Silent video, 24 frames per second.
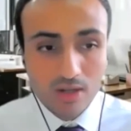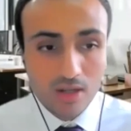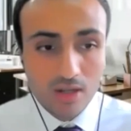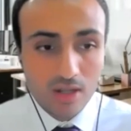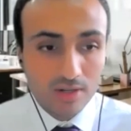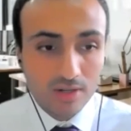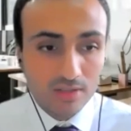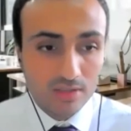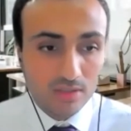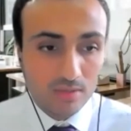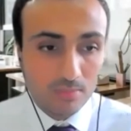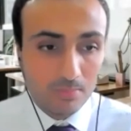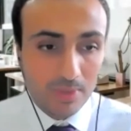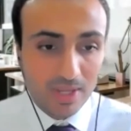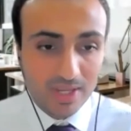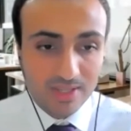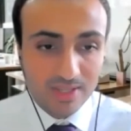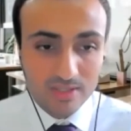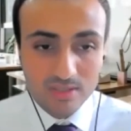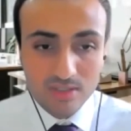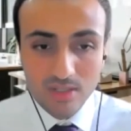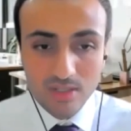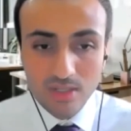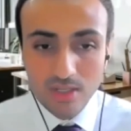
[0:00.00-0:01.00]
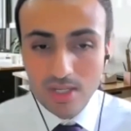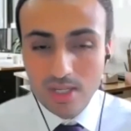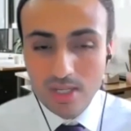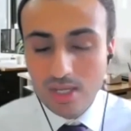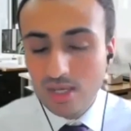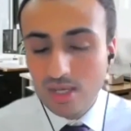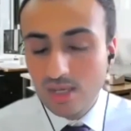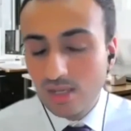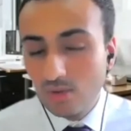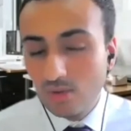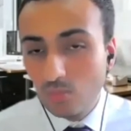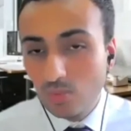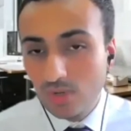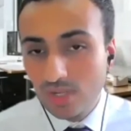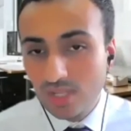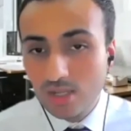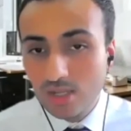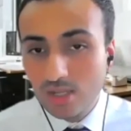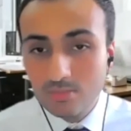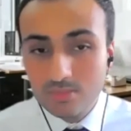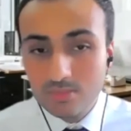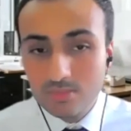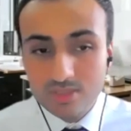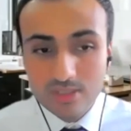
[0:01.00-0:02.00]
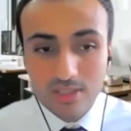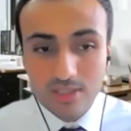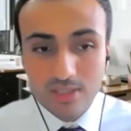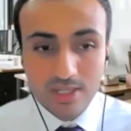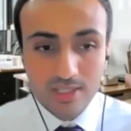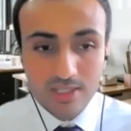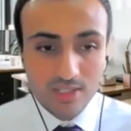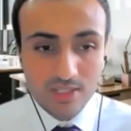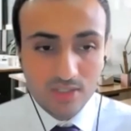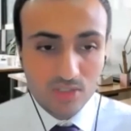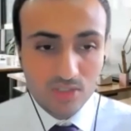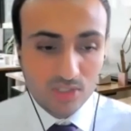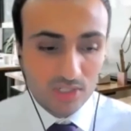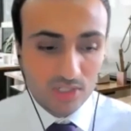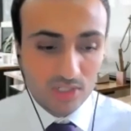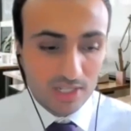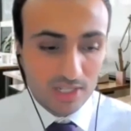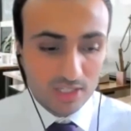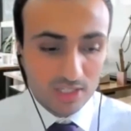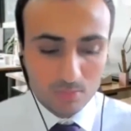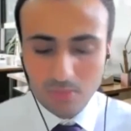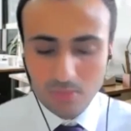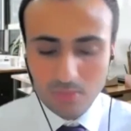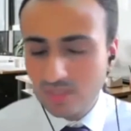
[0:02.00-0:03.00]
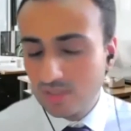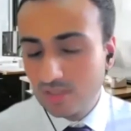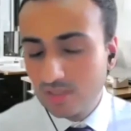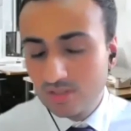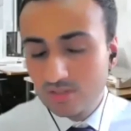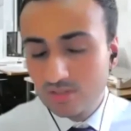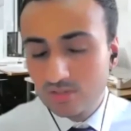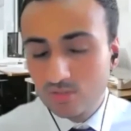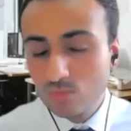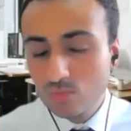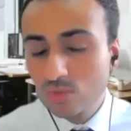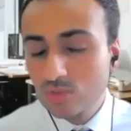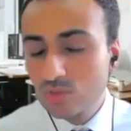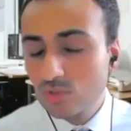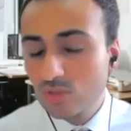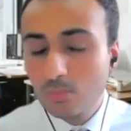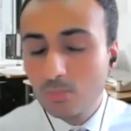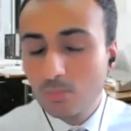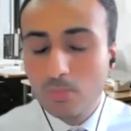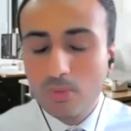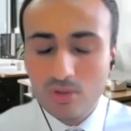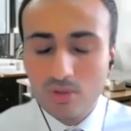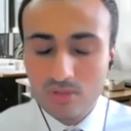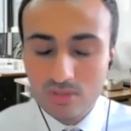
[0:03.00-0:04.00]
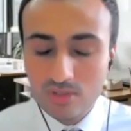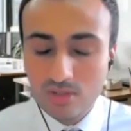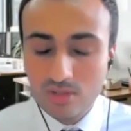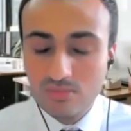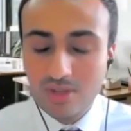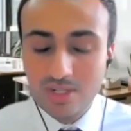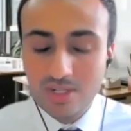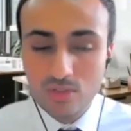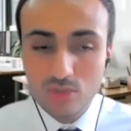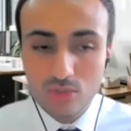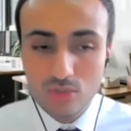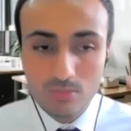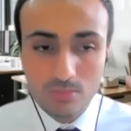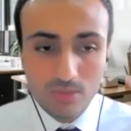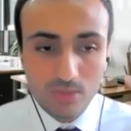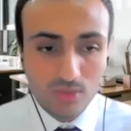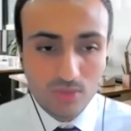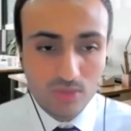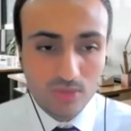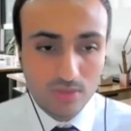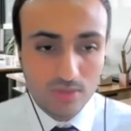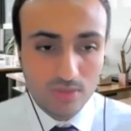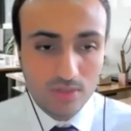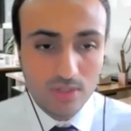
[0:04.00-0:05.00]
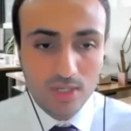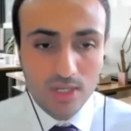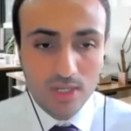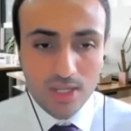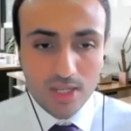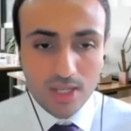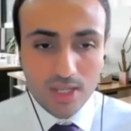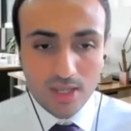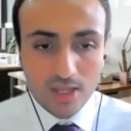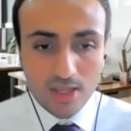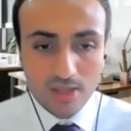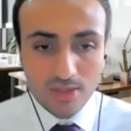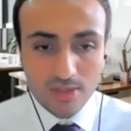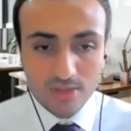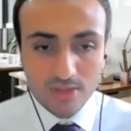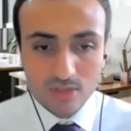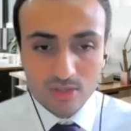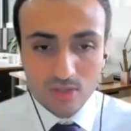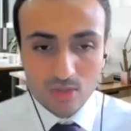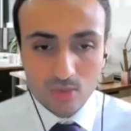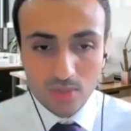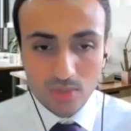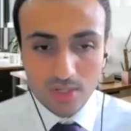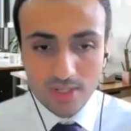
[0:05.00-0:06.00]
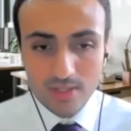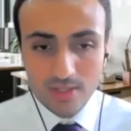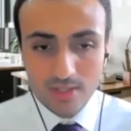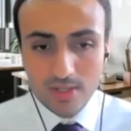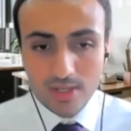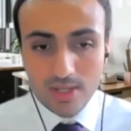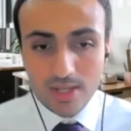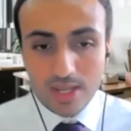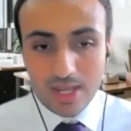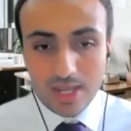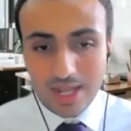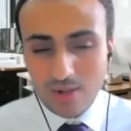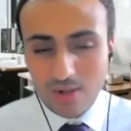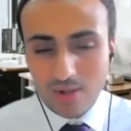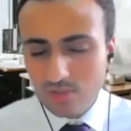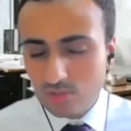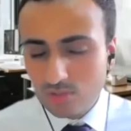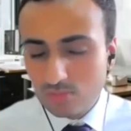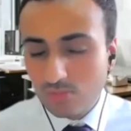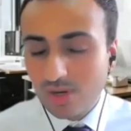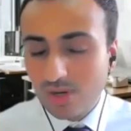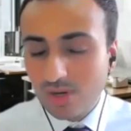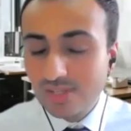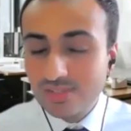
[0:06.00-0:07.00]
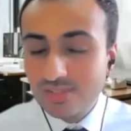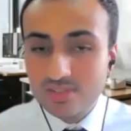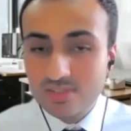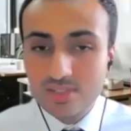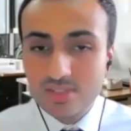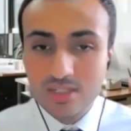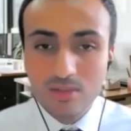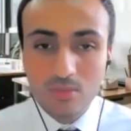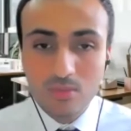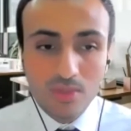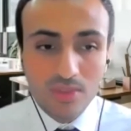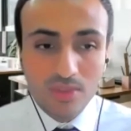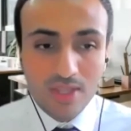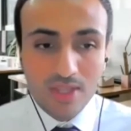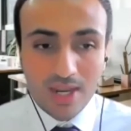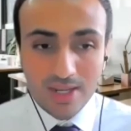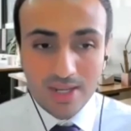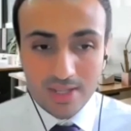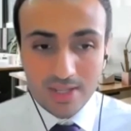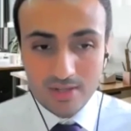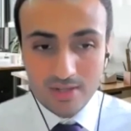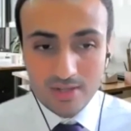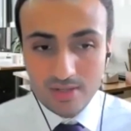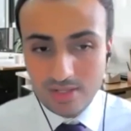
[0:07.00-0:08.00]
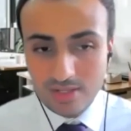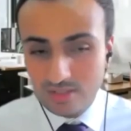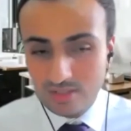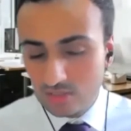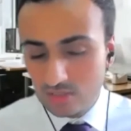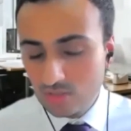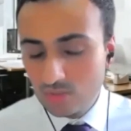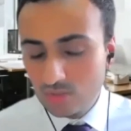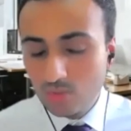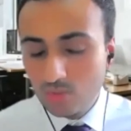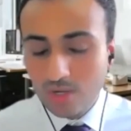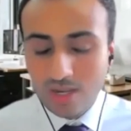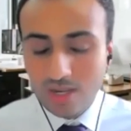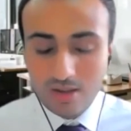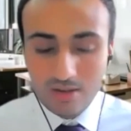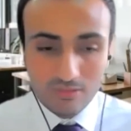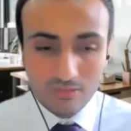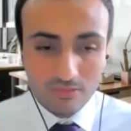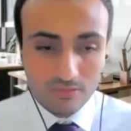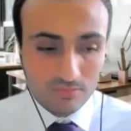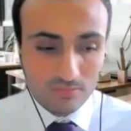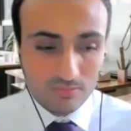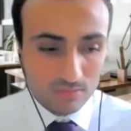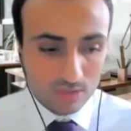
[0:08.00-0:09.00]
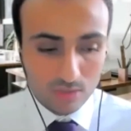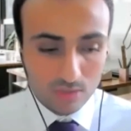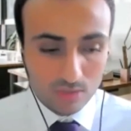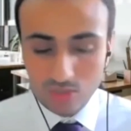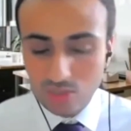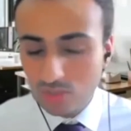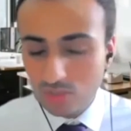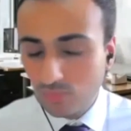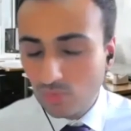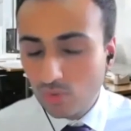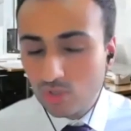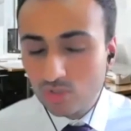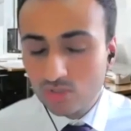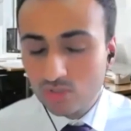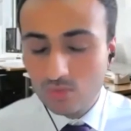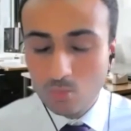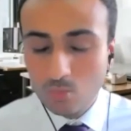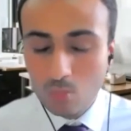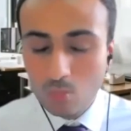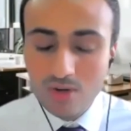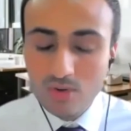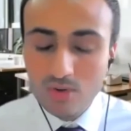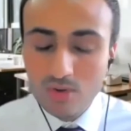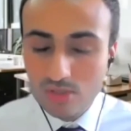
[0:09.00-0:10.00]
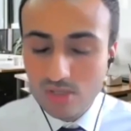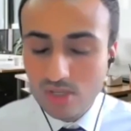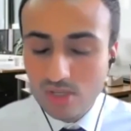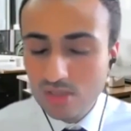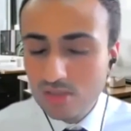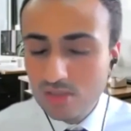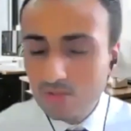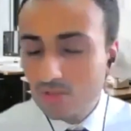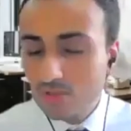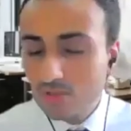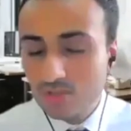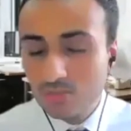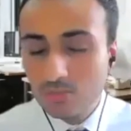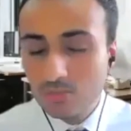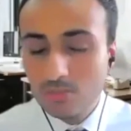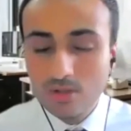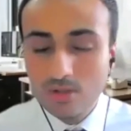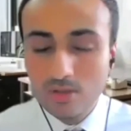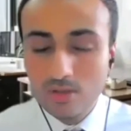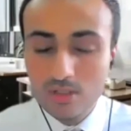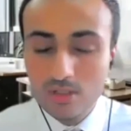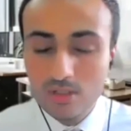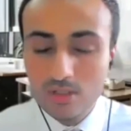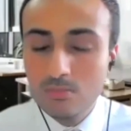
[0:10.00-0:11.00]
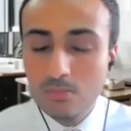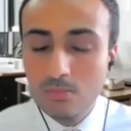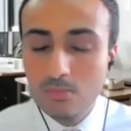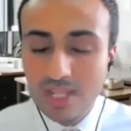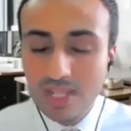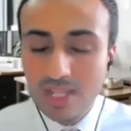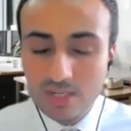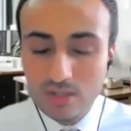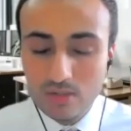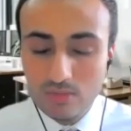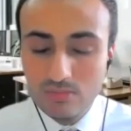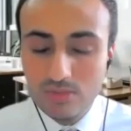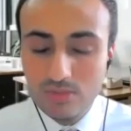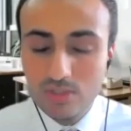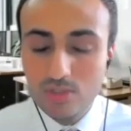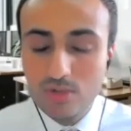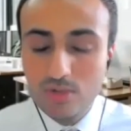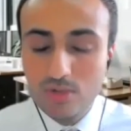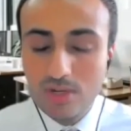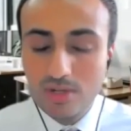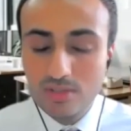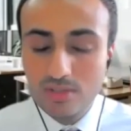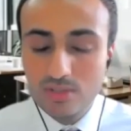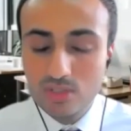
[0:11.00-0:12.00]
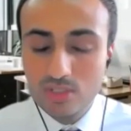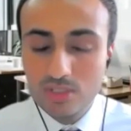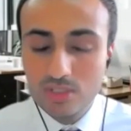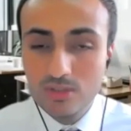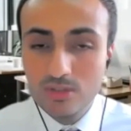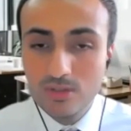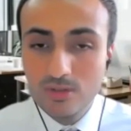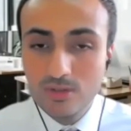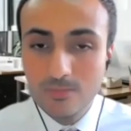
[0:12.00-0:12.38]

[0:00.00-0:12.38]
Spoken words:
aren't the best when it comes to that ESG lens. But then there's also the positive attribution to it. How does Rize deal with that? And do you just focus on one or the other, or is it a blend of the strategy?